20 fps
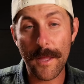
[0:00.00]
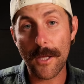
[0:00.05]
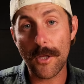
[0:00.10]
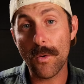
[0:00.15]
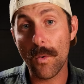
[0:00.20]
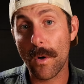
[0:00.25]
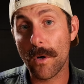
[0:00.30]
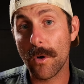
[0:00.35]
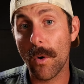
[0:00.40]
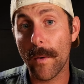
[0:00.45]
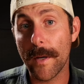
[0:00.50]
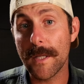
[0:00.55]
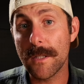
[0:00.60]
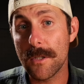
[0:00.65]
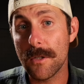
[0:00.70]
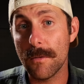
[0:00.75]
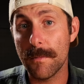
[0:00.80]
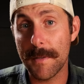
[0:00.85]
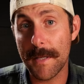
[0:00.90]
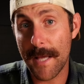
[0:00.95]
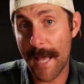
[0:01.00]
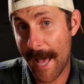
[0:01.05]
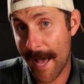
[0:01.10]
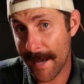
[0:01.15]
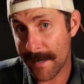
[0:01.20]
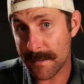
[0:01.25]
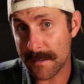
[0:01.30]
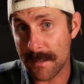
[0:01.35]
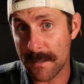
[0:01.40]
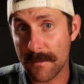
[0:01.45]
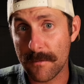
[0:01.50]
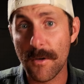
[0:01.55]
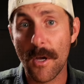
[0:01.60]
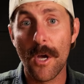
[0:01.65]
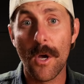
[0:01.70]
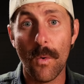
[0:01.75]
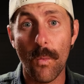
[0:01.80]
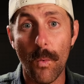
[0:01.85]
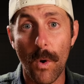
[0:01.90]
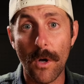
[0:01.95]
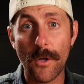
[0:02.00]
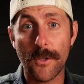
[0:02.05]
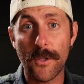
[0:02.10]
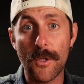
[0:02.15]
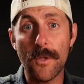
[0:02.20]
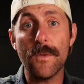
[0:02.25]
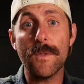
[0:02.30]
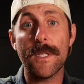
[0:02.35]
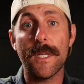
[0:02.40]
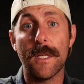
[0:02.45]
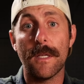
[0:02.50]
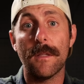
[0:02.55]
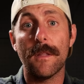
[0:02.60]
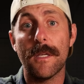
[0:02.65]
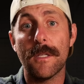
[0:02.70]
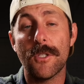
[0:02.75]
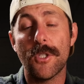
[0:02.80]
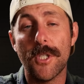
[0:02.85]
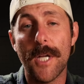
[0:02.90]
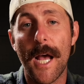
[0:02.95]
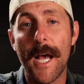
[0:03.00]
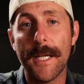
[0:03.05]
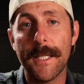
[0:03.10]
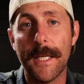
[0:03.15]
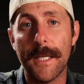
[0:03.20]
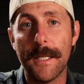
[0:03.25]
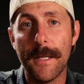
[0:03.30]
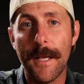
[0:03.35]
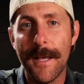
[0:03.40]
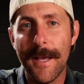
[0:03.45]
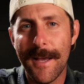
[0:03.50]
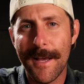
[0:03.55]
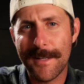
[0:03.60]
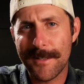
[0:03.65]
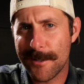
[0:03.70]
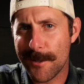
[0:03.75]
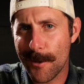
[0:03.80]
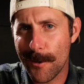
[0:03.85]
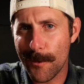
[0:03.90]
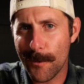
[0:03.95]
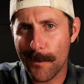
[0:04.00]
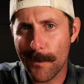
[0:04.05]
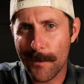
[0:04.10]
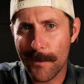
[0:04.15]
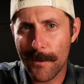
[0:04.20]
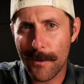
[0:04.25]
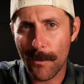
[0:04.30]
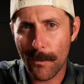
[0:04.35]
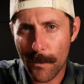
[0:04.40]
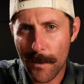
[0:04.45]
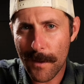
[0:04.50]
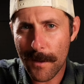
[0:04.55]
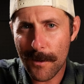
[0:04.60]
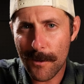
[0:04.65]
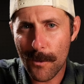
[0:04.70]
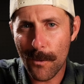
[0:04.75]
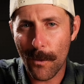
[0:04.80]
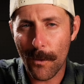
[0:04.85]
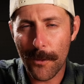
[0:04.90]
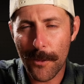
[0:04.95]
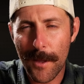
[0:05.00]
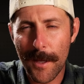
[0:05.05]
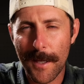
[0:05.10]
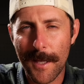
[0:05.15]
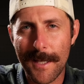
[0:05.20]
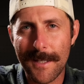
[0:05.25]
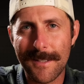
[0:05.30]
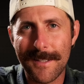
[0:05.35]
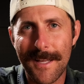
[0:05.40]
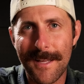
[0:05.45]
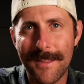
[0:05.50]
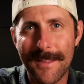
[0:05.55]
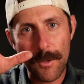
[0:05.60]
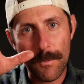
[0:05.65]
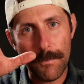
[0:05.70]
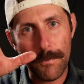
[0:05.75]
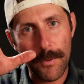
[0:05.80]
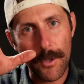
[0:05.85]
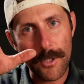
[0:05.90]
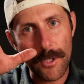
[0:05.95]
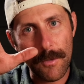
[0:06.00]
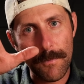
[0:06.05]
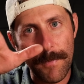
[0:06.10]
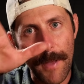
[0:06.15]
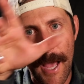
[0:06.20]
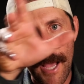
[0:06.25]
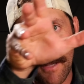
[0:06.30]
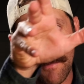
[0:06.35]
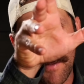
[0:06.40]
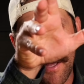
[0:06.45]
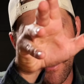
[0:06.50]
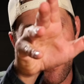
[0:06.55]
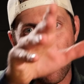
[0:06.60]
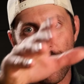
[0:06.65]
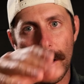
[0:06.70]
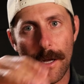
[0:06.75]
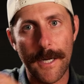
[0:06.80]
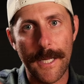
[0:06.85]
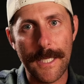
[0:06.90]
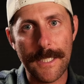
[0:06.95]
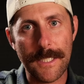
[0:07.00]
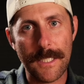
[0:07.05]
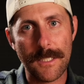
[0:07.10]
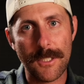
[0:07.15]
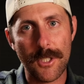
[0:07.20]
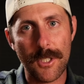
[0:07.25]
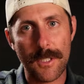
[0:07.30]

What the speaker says: that you are going to be active while using this jacket. And so the really cool thing is that when you put your backpack on, it doesn't